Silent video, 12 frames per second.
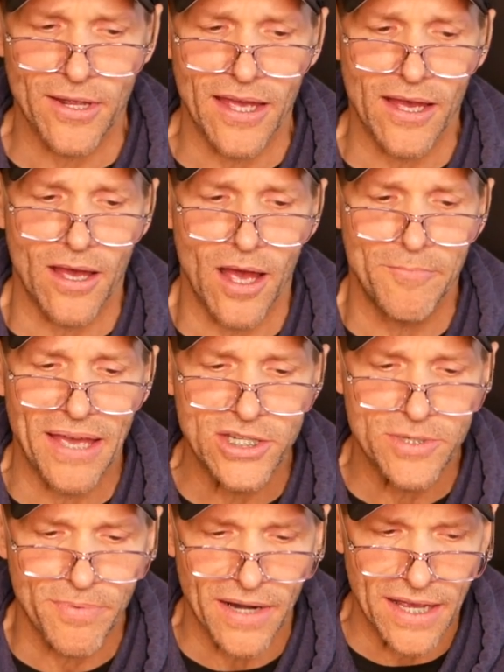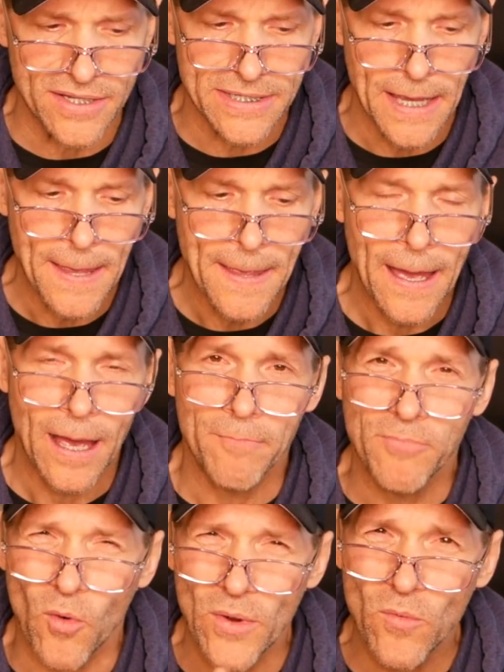a bench press,
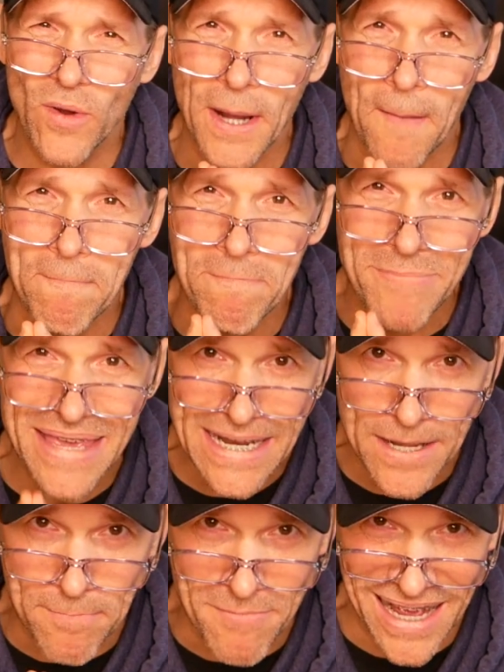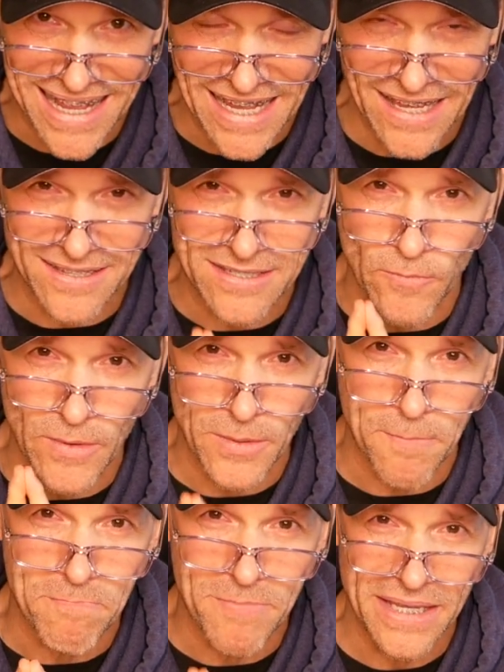but we want to minimize
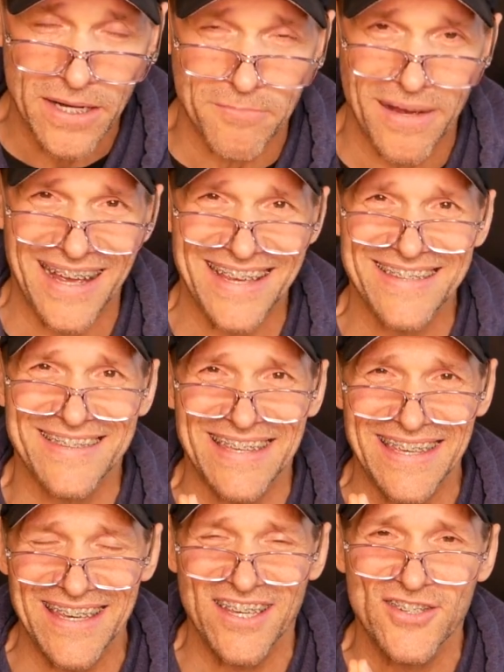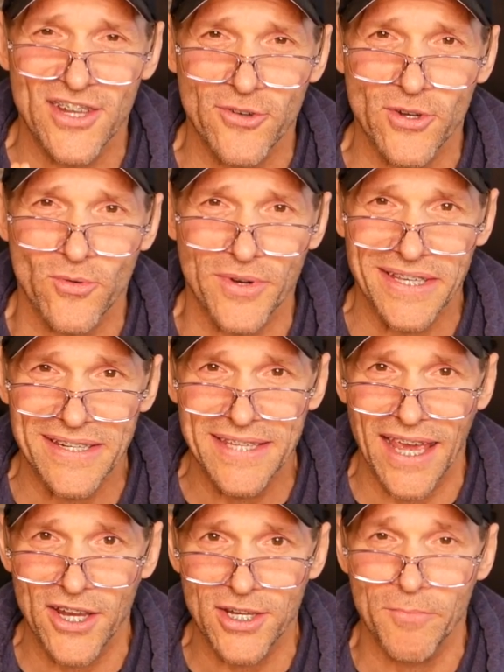the eccentric
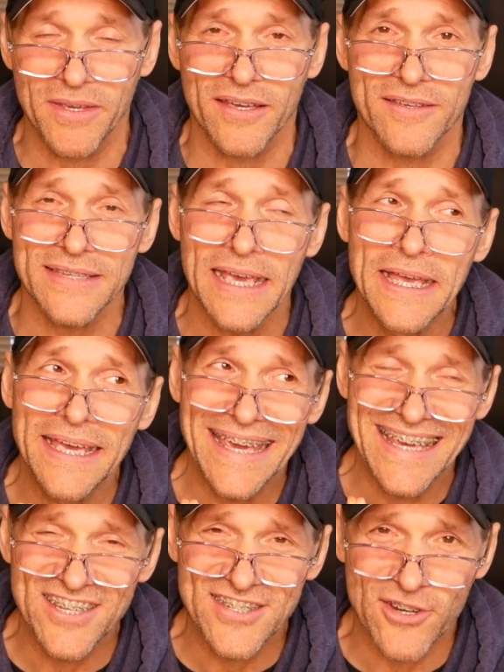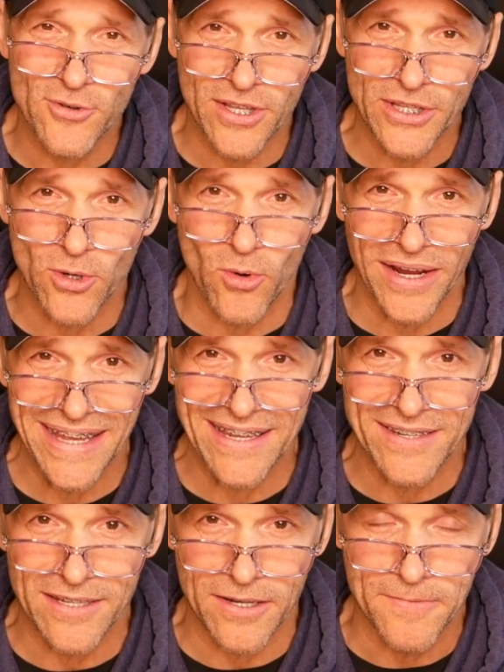orientation, because eccentrically
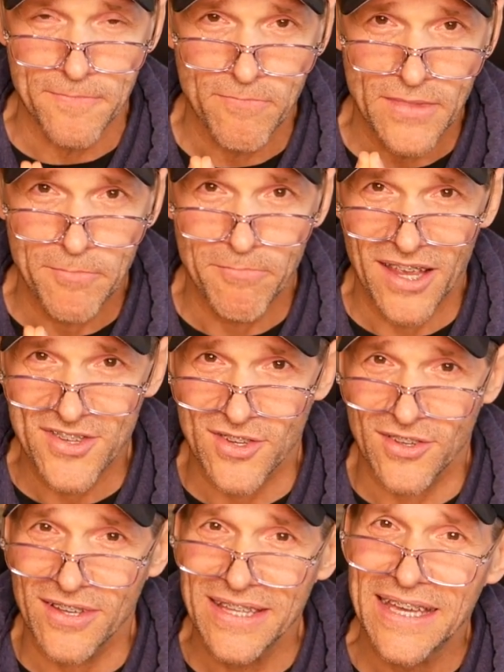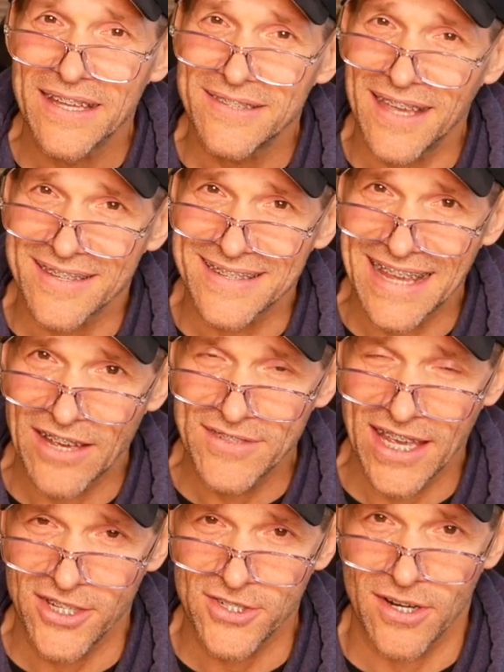oriented muscle doesn't have
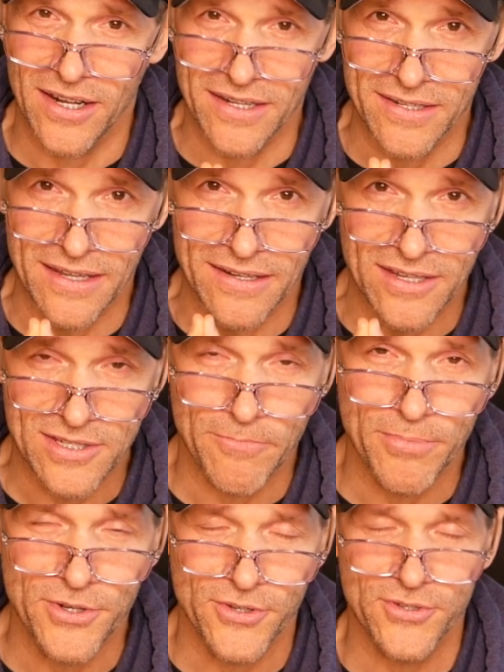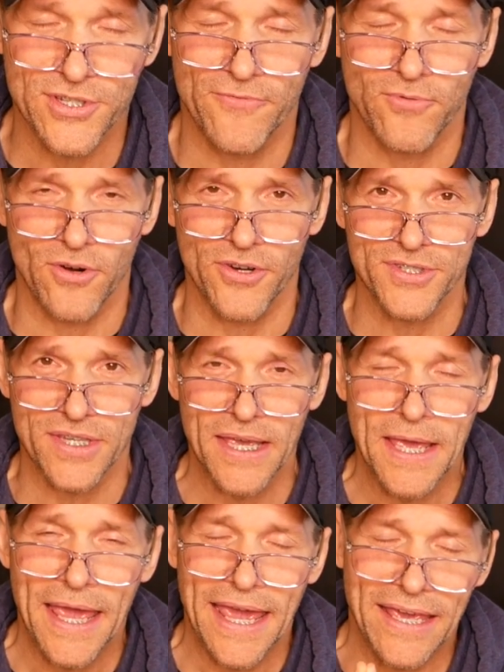tension on it. It doesn't produce force.
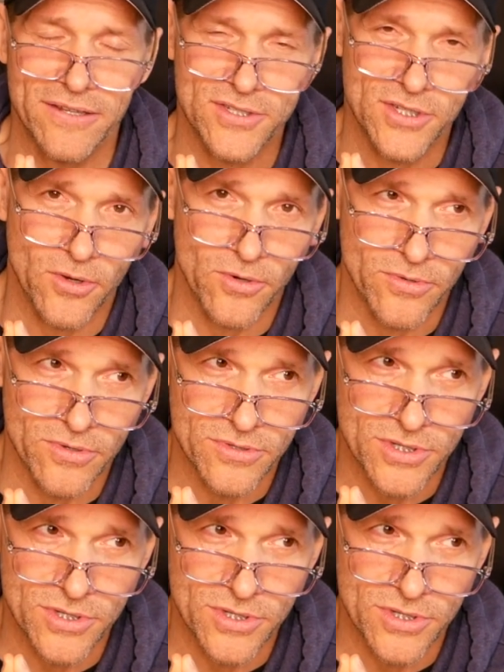And so